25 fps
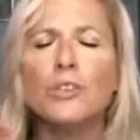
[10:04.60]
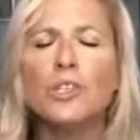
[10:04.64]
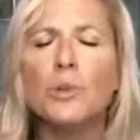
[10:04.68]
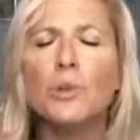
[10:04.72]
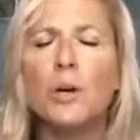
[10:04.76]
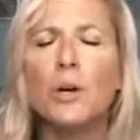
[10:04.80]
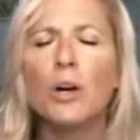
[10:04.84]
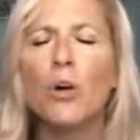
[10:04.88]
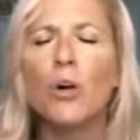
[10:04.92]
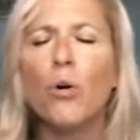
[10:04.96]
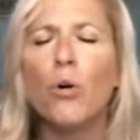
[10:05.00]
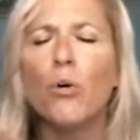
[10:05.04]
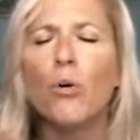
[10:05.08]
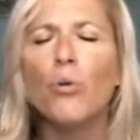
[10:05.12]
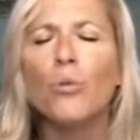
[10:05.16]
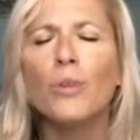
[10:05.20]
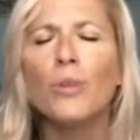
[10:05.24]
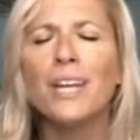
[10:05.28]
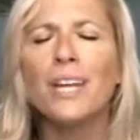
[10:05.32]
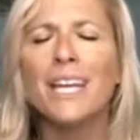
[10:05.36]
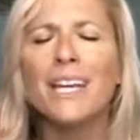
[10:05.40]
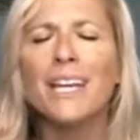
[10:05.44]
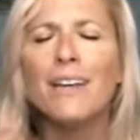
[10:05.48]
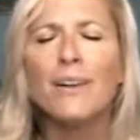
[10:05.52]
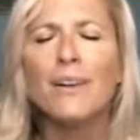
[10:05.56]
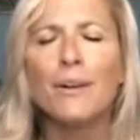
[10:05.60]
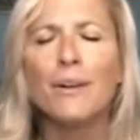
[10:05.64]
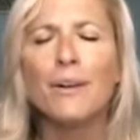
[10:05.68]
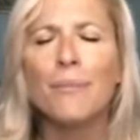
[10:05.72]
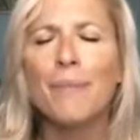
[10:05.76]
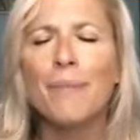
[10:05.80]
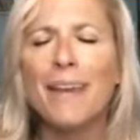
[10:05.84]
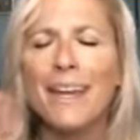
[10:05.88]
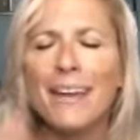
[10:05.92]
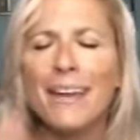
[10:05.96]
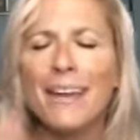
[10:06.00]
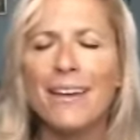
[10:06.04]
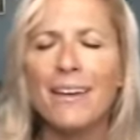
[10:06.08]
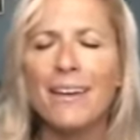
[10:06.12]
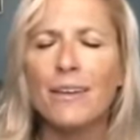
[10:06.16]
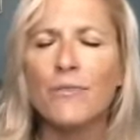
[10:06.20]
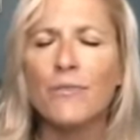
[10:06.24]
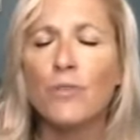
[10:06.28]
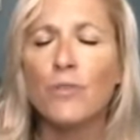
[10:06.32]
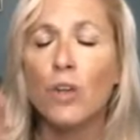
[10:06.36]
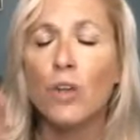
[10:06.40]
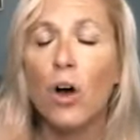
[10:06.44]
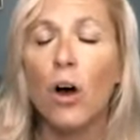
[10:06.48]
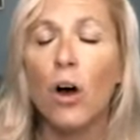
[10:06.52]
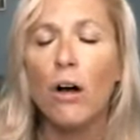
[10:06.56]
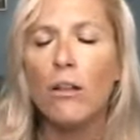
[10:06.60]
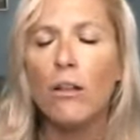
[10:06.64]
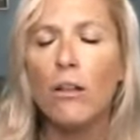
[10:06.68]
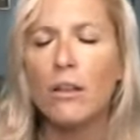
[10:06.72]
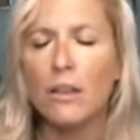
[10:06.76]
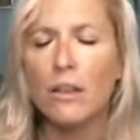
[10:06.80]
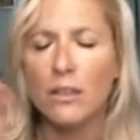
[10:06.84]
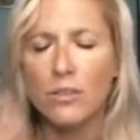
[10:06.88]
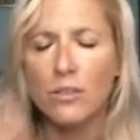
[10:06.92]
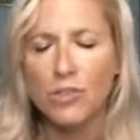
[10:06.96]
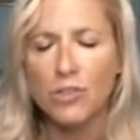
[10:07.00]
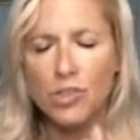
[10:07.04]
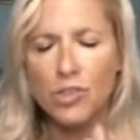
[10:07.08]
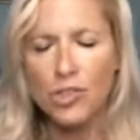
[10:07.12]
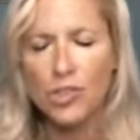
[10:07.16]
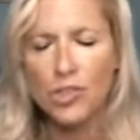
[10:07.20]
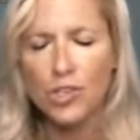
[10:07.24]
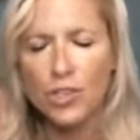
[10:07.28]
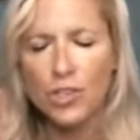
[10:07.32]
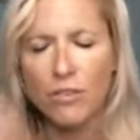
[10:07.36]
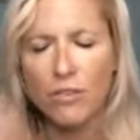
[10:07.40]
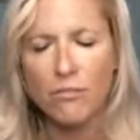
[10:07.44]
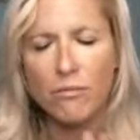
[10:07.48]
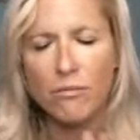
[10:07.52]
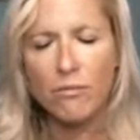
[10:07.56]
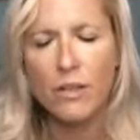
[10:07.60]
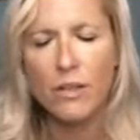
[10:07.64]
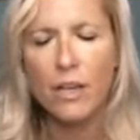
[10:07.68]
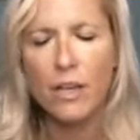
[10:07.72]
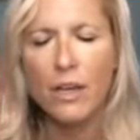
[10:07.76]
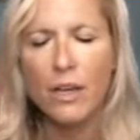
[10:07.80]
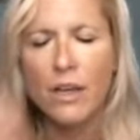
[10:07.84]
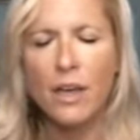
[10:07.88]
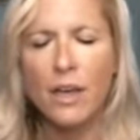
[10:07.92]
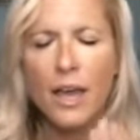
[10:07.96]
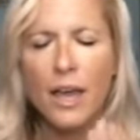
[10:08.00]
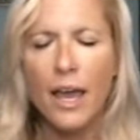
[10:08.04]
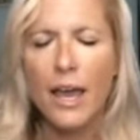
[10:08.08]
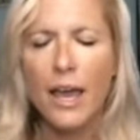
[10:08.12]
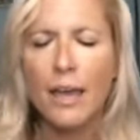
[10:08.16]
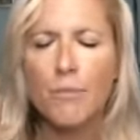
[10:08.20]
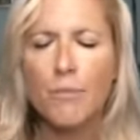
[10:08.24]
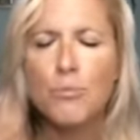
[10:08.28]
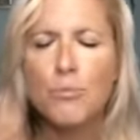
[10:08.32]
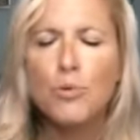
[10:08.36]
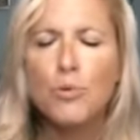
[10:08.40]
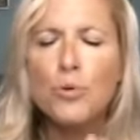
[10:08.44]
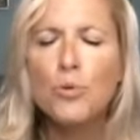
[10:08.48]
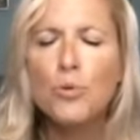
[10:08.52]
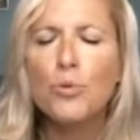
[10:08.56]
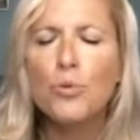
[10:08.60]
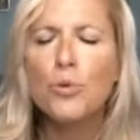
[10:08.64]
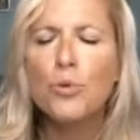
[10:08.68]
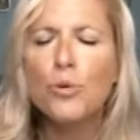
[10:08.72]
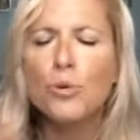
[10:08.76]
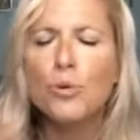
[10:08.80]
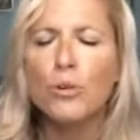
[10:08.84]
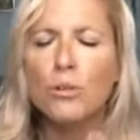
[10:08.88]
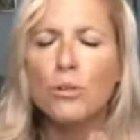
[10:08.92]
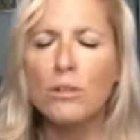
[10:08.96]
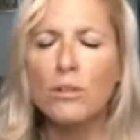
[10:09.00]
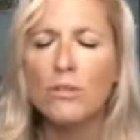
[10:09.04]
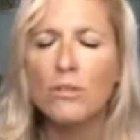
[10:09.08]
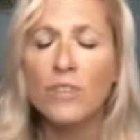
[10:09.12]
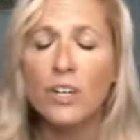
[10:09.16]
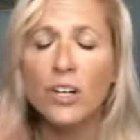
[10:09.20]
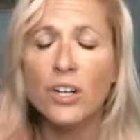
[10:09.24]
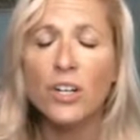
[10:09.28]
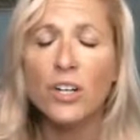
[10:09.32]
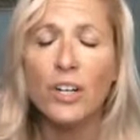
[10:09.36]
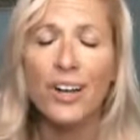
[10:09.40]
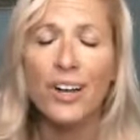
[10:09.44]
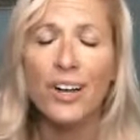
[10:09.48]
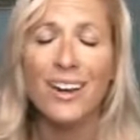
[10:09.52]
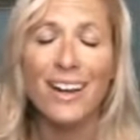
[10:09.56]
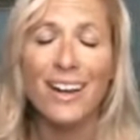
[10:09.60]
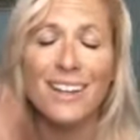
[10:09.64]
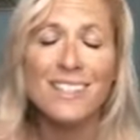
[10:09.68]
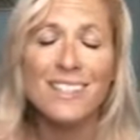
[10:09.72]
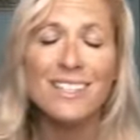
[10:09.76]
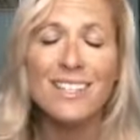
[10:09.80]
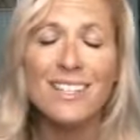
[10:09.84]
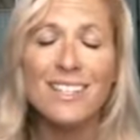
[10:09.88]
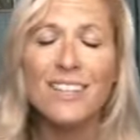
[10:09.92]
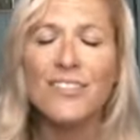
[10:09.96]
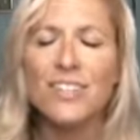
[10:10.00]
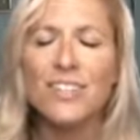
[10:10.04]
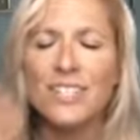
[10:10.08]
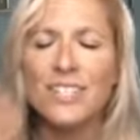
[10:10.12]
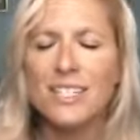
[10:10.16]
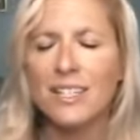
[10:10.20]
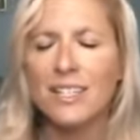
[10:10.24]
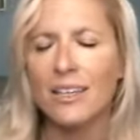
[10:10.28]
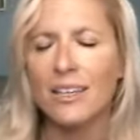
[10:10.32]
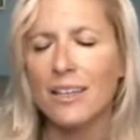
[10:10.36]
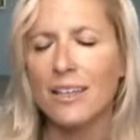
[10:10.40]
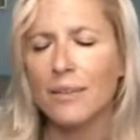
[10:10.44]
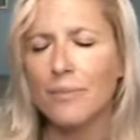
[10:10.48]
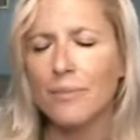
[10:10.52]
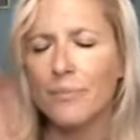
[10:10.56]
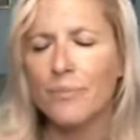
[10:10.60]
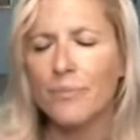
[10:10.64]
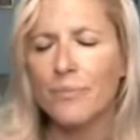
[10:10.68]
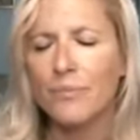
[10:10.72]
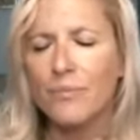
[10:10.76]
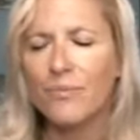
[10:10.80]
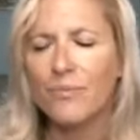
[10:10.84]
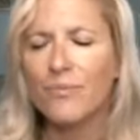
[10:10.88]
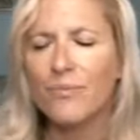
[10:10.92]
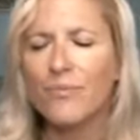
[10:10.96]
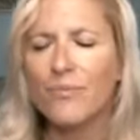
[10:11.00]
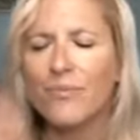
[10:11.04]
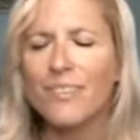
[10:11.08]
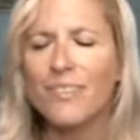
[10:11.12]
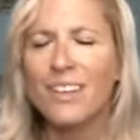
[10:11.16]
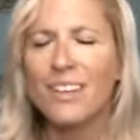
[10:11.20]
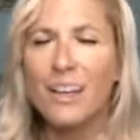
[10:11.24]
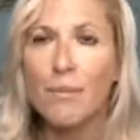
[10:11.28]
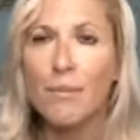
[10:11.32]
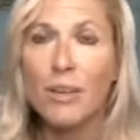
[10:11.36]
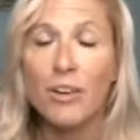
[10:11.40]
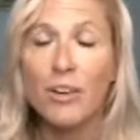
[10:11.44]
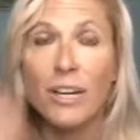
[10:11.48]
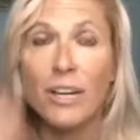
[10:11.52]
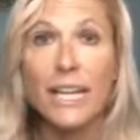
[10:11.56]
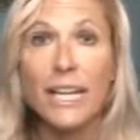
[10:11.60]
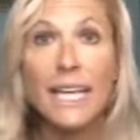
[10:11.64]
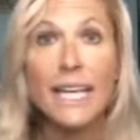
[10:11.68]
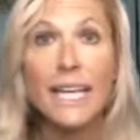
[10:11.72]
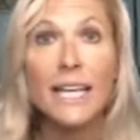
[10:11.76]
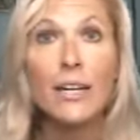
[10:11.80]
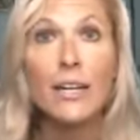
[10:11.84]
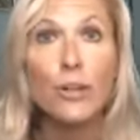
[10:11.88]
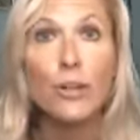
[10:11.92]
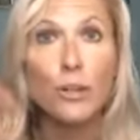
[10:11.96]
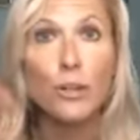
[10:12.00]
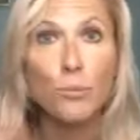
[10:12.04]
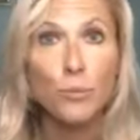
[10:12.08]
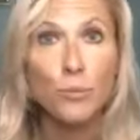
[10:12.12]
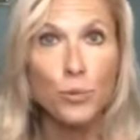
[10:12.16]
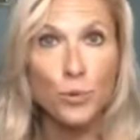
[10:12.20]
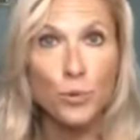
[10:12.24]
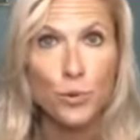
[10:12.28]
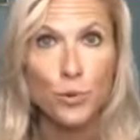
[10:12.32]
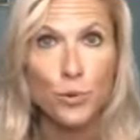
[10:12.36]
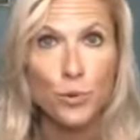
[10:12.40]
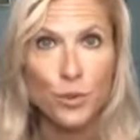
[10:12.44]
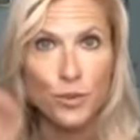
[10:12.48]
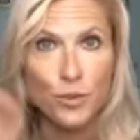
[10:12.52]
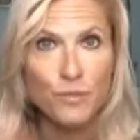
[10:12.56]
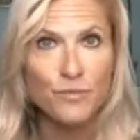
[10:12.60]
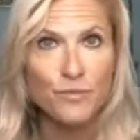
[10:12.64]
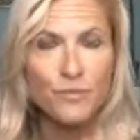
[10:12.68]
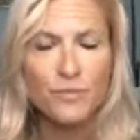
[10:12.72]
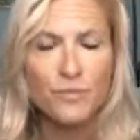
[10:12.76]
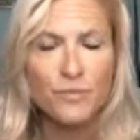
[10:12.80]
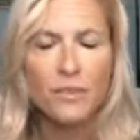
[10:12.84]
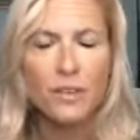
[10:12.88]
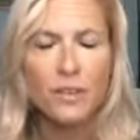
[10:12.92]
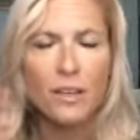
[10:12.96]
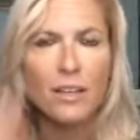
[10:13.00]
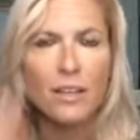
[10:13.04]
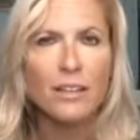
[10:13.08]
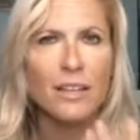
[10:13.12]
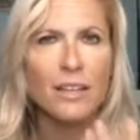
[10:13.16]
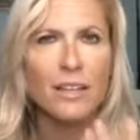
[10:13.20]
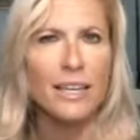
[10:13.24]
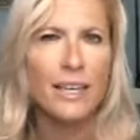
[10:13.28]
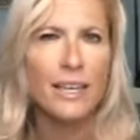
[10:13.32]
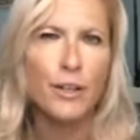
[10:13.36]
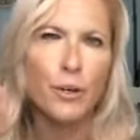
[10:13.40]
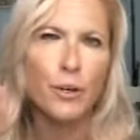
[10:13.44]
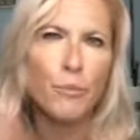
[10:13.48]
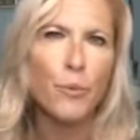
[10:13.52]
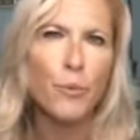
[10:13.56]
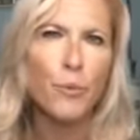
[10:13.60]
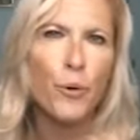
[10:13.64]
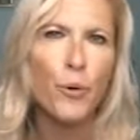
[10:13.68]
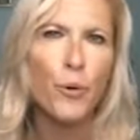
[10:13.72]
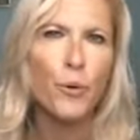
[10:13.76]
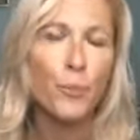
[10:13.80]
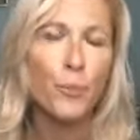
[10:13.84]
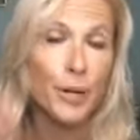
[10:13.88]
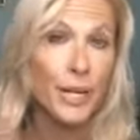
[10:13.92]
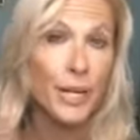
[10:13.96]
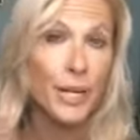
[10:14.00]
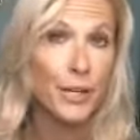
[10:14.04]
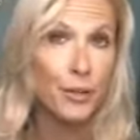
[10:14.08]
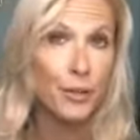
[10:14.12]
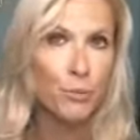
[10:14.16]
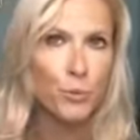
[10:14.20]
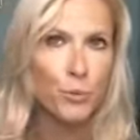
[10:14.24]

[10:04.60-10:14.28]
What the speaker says: to our own inner bank of knowledge, a pool of interconnectivity. I'm hearing inner pool, like Interpol, but inner